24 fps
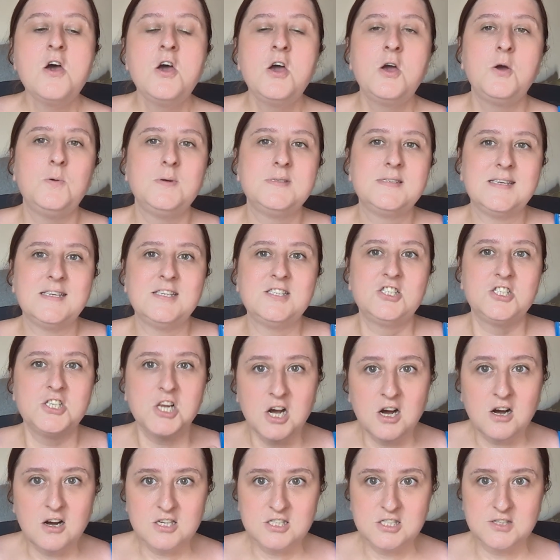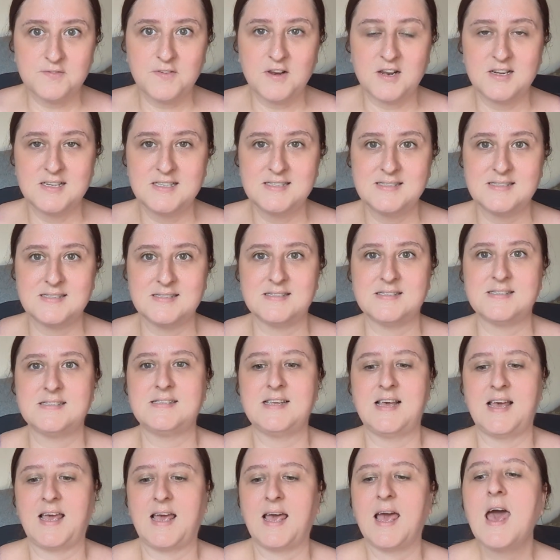who was in charge of
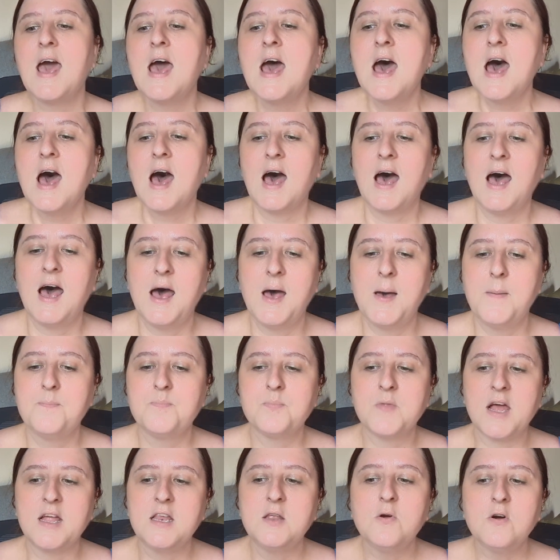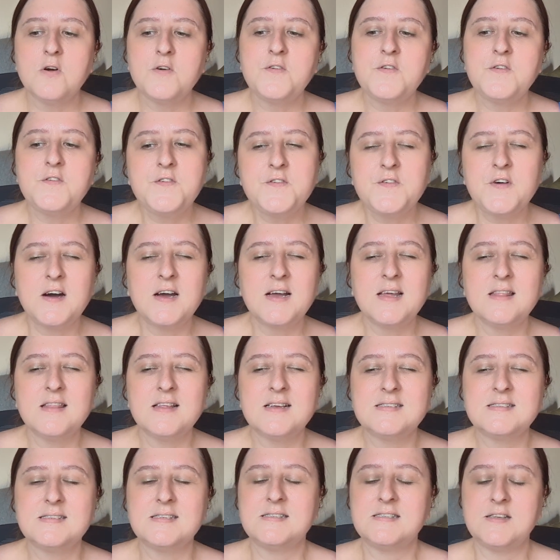licensing. And you often find
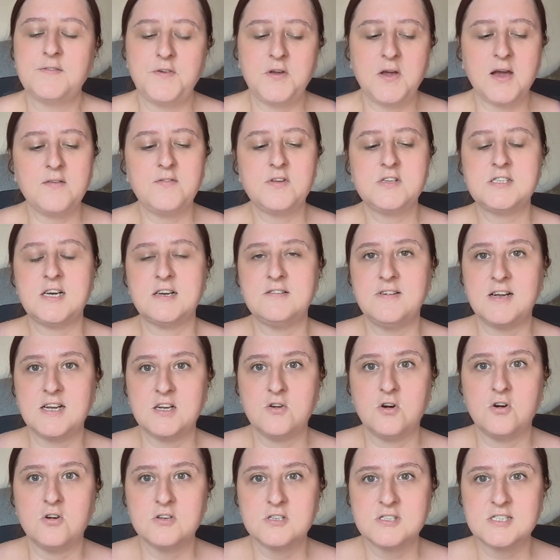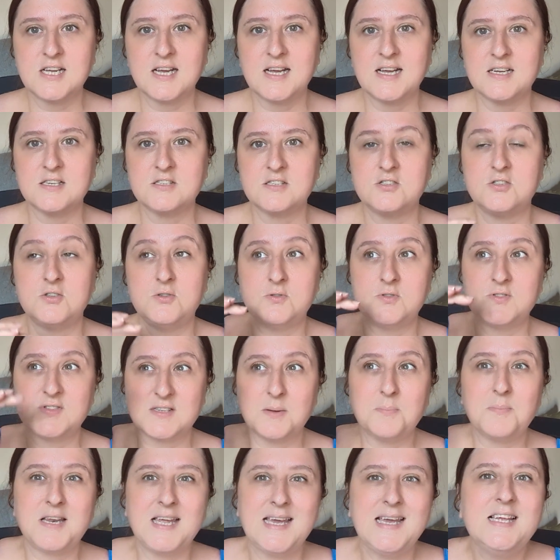this is if you have a direct contact to
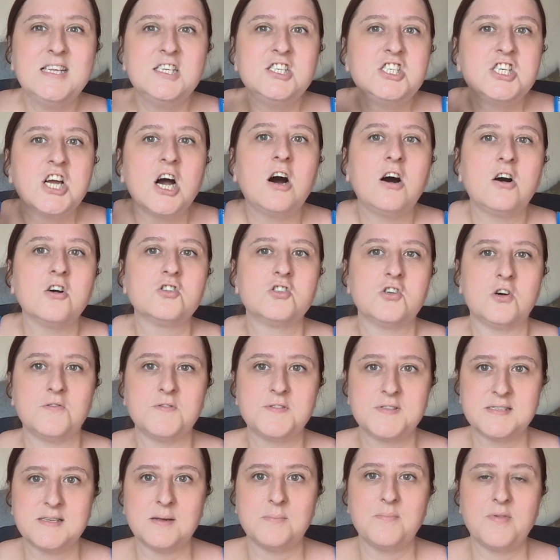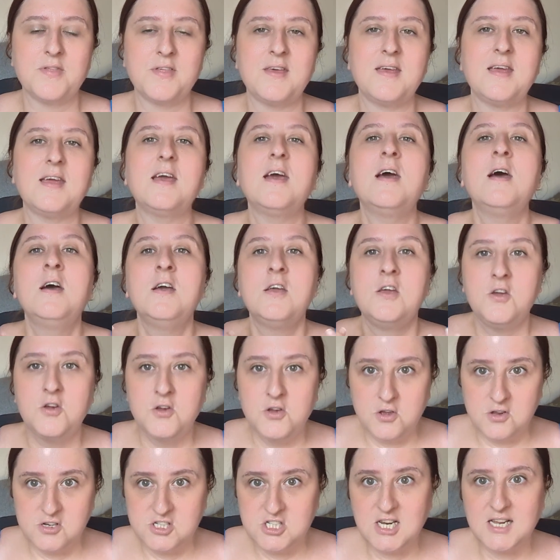somebody in charge of something, you
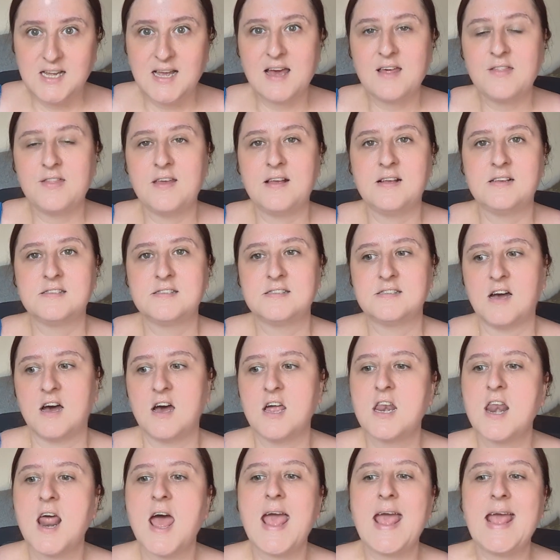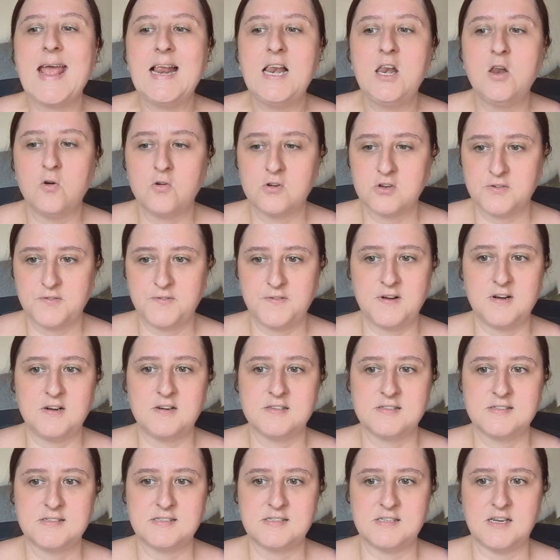usually get things done a lot
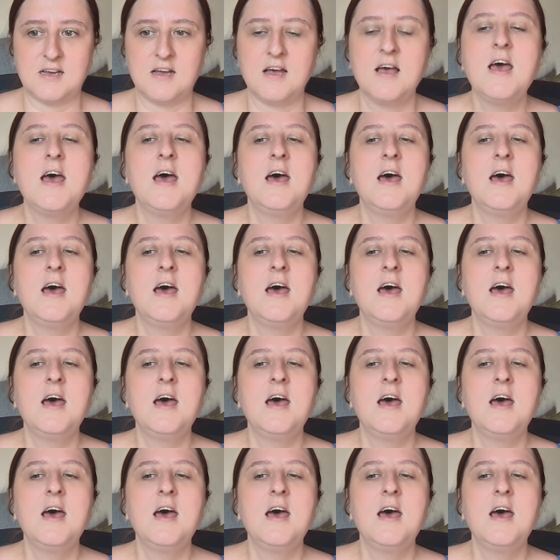faster.